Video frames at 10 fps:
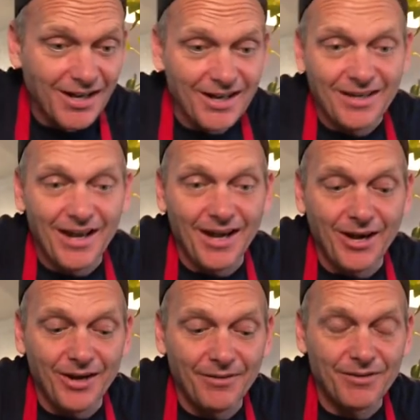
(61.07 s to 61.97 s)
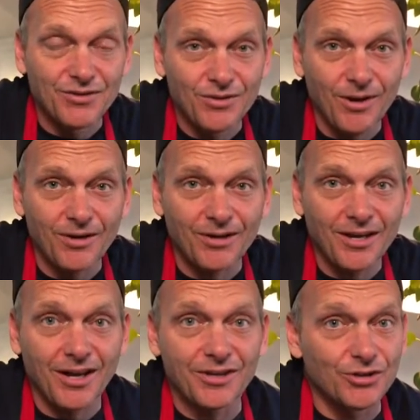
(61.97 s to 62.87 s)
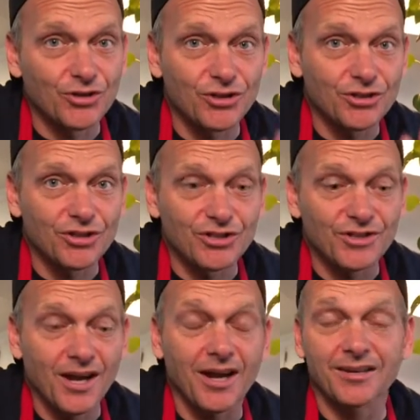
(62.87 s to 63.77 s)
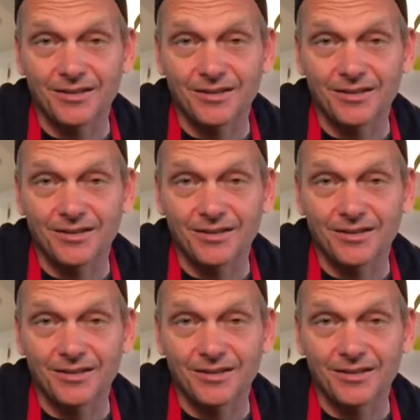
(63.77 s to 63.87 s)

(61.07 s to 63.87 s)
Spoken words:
Now, if it's too hard to cut, you should just not